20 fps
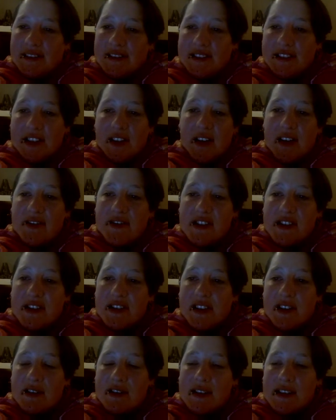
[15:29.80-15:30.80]
So I've just
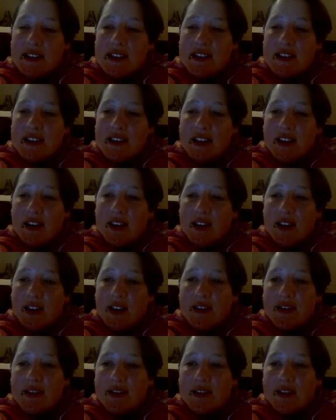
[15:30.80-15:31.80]
noticed that
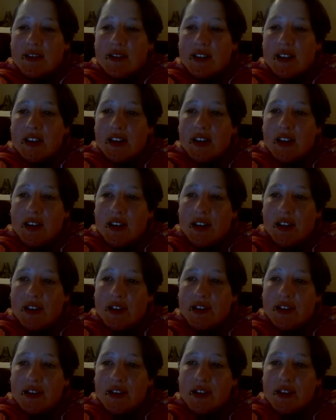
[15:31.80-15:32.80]

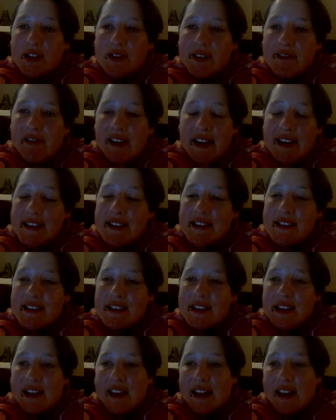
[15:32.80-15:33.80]
on your events
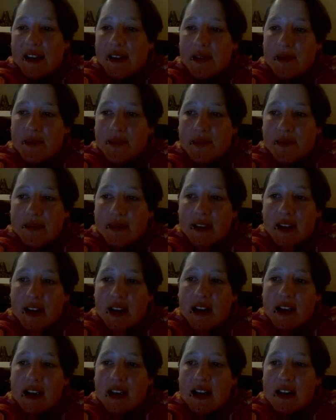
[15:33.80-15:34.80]
thing,
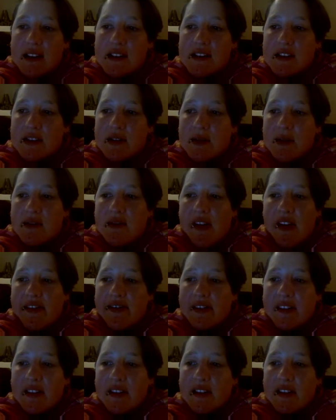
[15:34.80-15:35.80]
next to
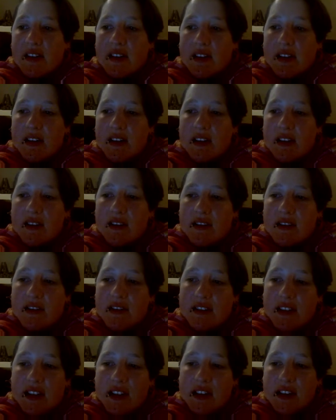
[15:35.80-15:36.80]
events
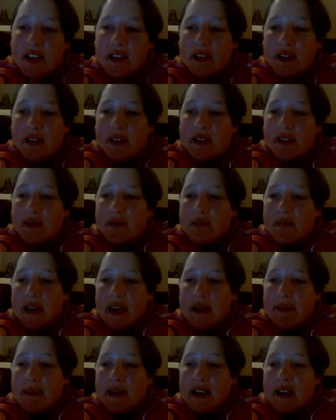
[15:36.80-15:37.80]
that you
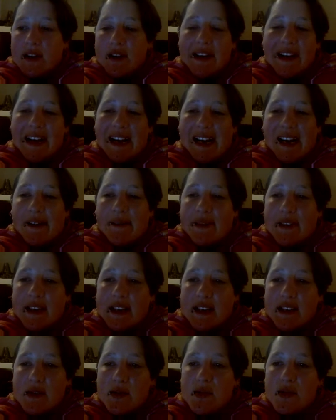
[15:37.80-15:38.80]
may be looking at,
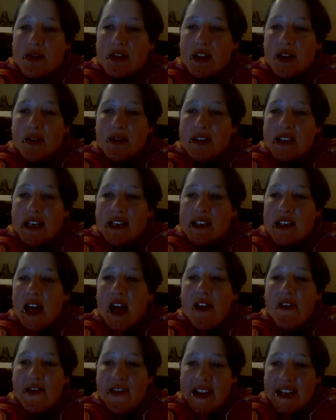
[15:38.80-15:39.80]
it also says,
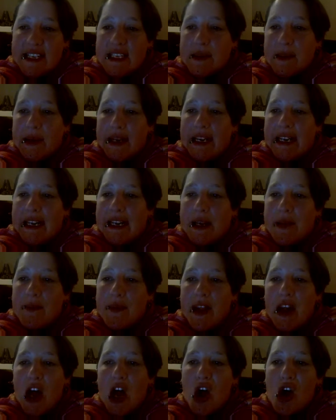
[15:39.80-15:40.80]
this week,
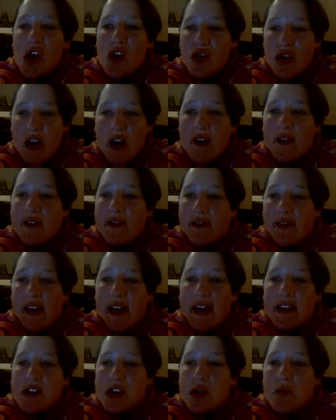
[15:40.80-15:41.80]
craft
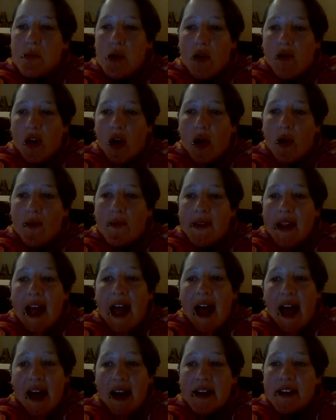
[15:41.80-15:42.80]
fair tomorrow
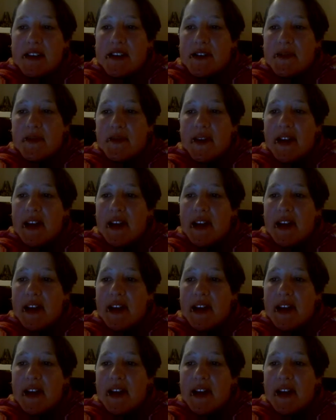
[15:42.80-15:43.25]
at